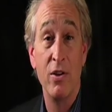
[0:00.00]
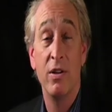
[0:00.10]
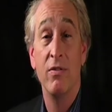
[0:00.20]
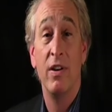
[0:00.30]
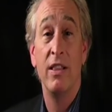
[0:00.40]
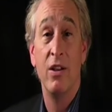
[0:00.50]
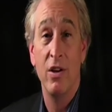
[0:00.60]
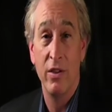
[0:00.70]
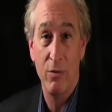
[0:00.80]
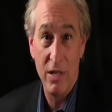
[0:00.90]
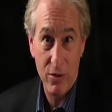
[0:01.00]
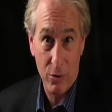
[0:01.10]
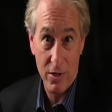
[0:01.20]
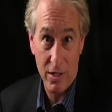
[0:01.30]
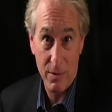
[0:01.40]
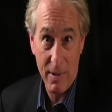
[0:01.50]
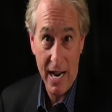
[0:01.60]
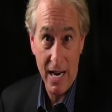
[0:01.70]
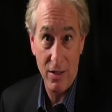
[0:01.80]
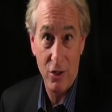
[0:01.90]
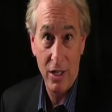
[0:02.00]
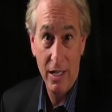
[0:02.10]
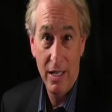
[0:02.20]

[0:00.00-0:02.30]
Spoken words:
you can find that on the resources page